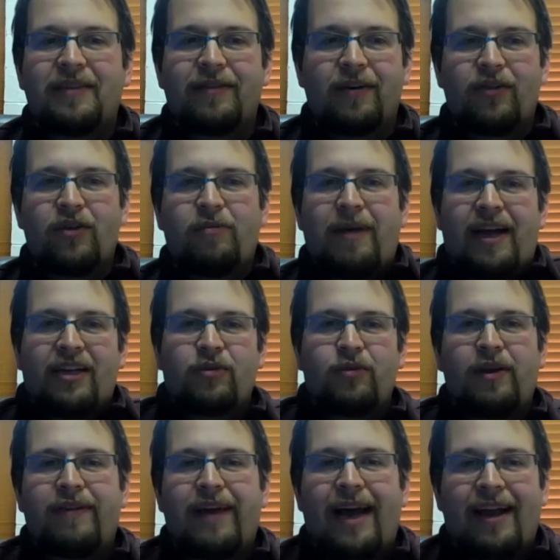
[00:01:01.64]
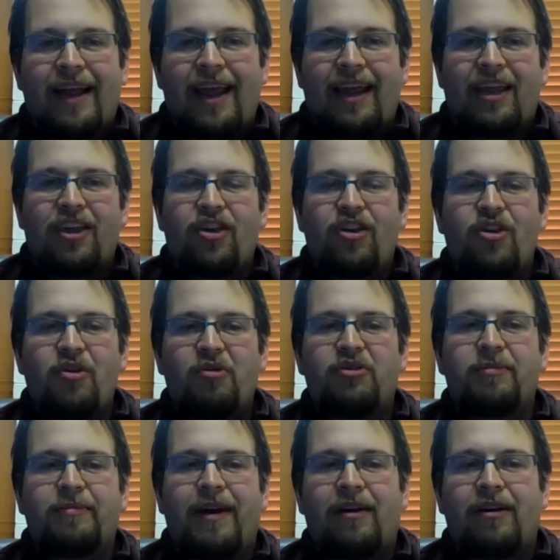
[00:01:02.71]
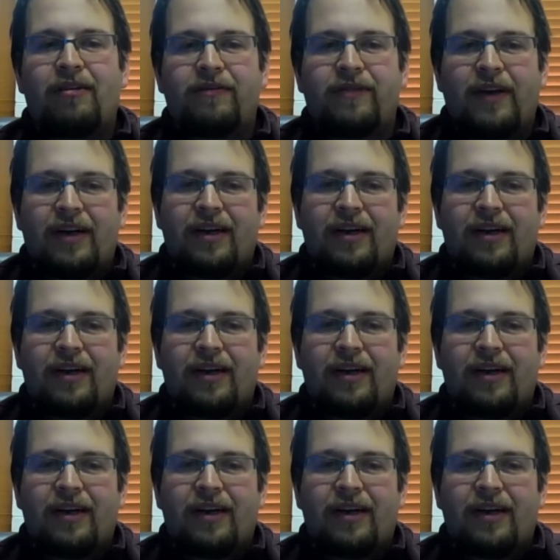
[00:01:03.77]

of our food pantry, we've had a huge amount of